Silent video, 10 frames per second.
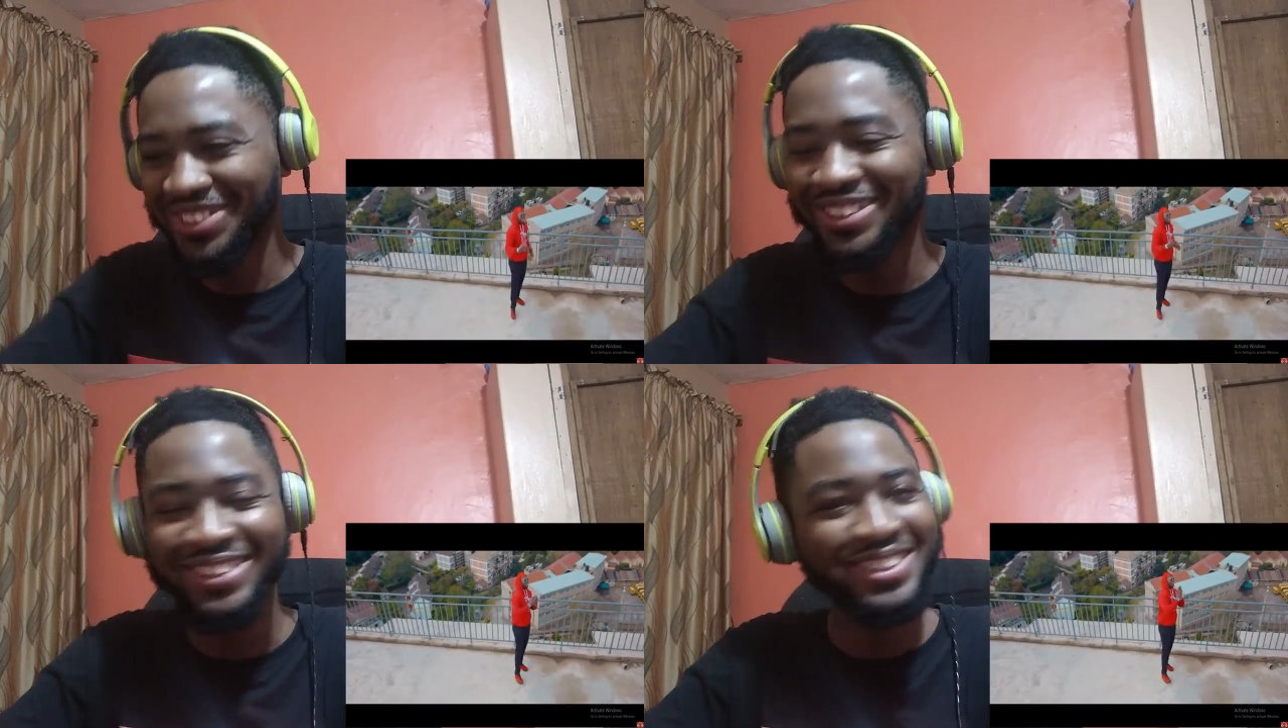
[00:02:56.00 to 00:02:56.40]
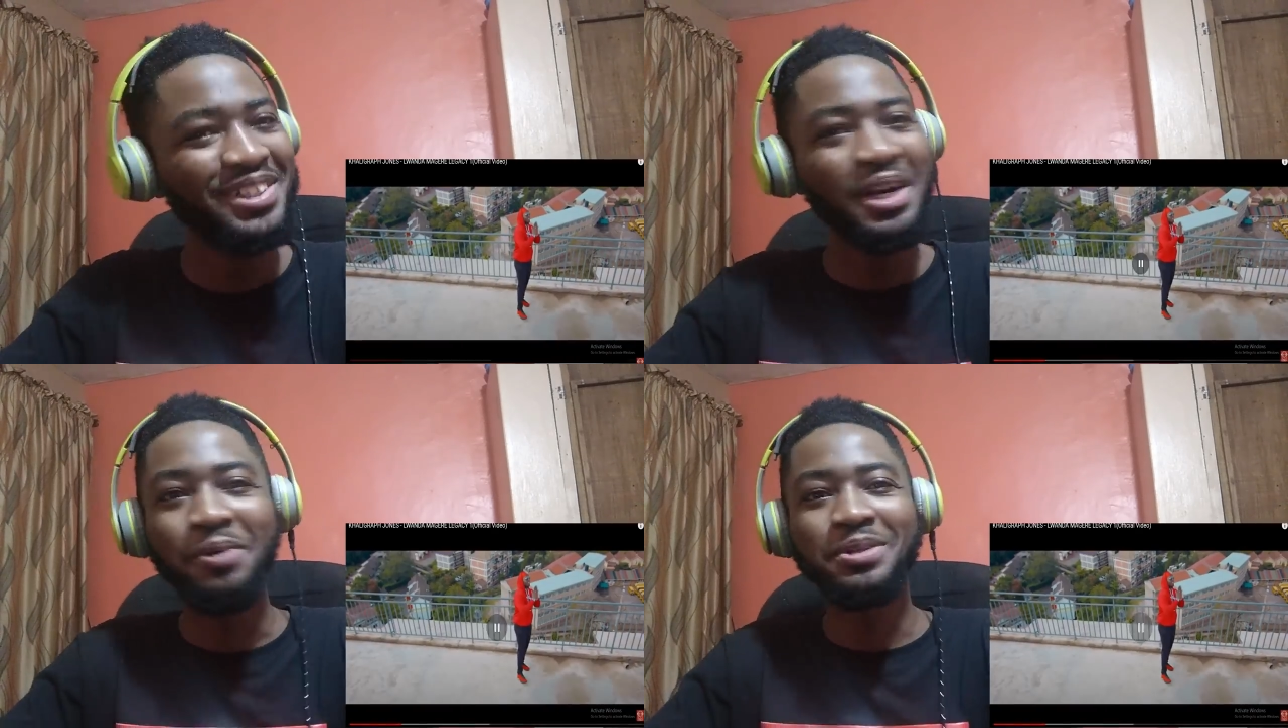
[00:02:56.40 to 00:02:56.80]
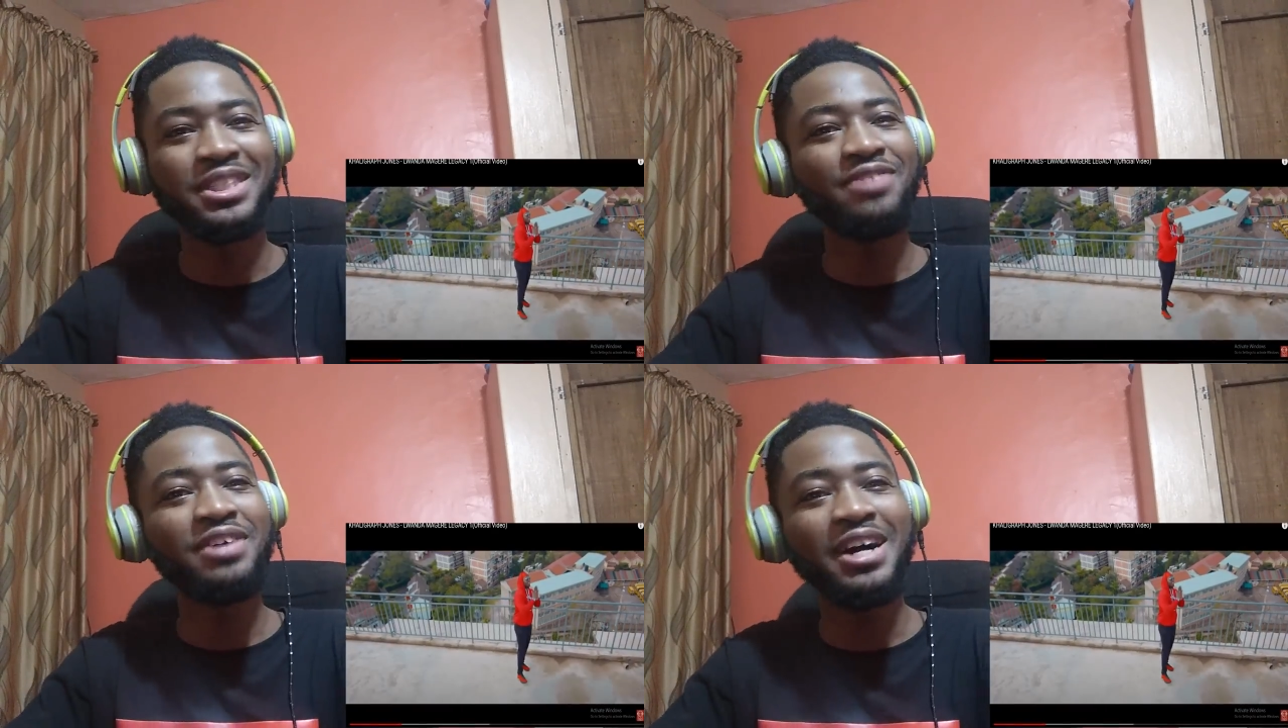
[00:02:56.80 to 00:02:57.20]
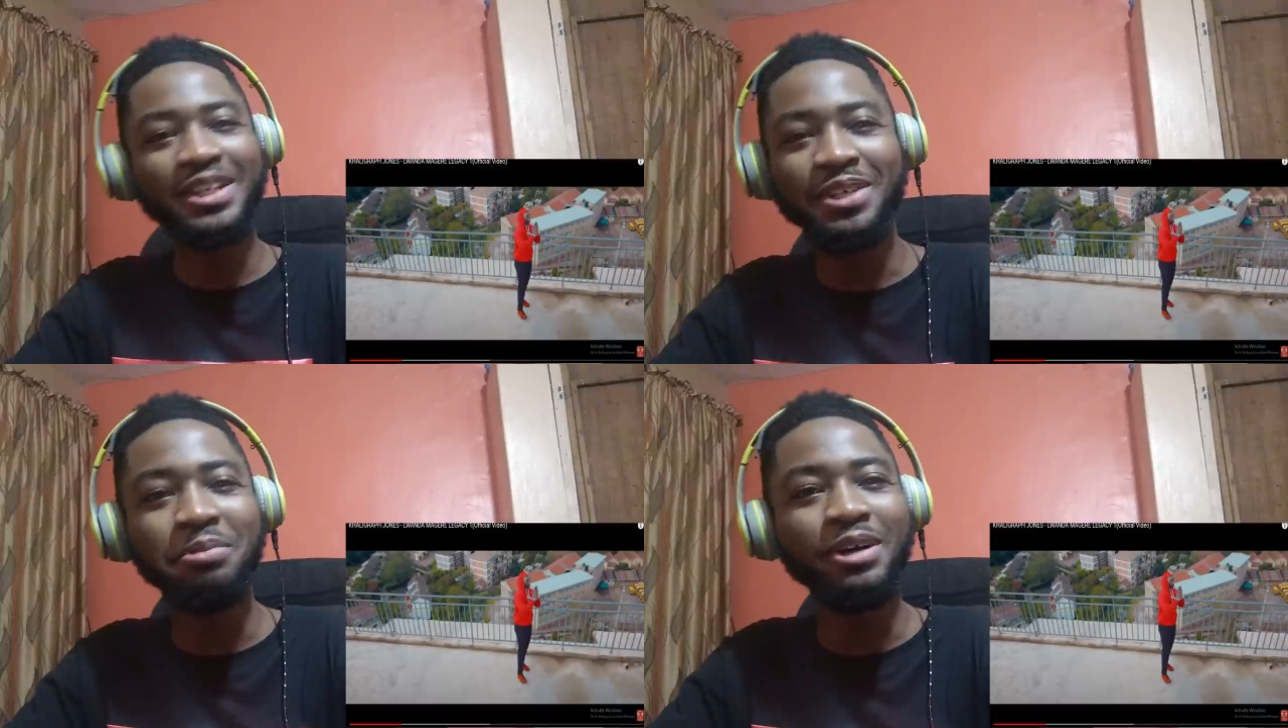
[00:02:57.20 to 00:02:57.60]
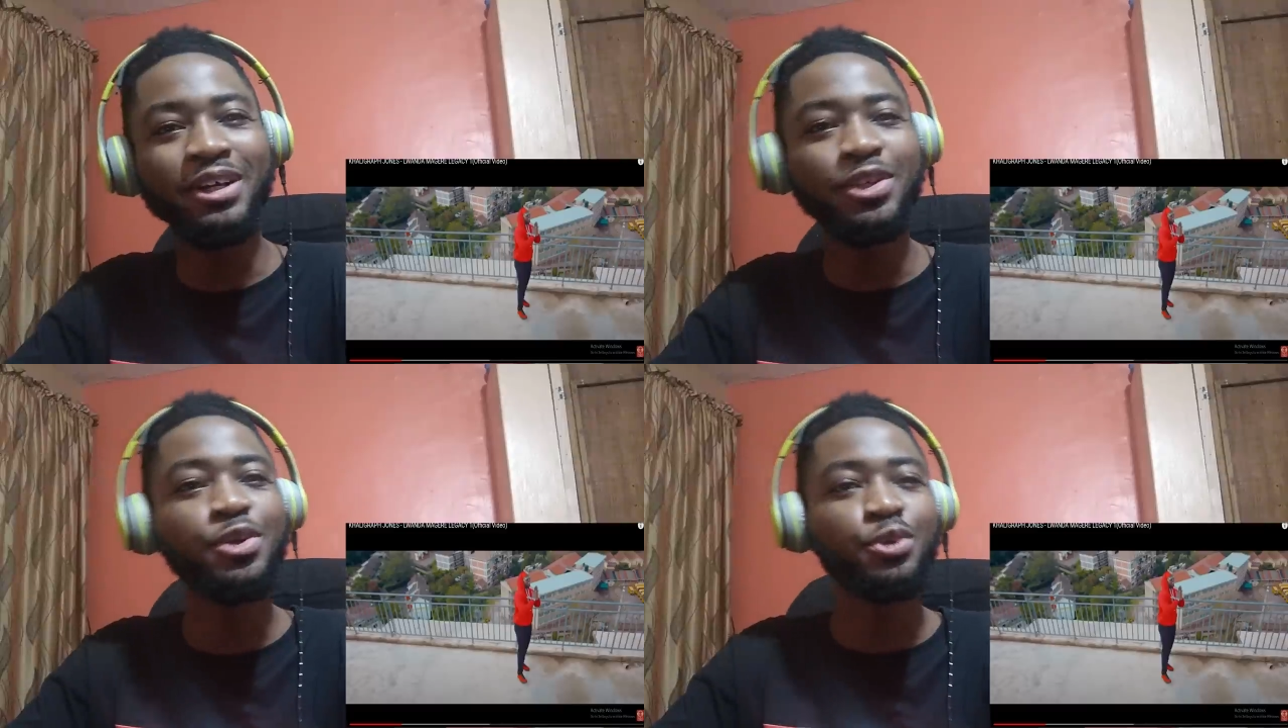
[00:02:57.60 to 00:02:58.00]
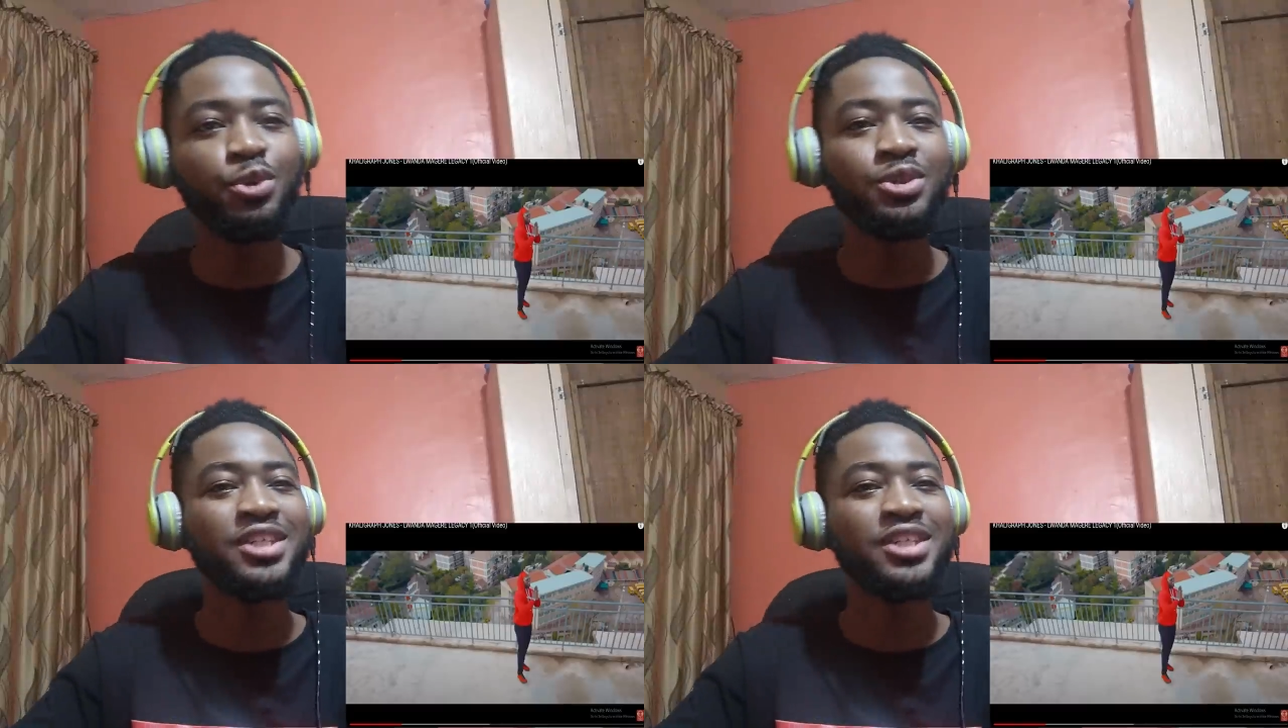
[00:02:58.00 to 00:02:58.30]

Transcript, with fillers: God. I was never handed, handed the rules.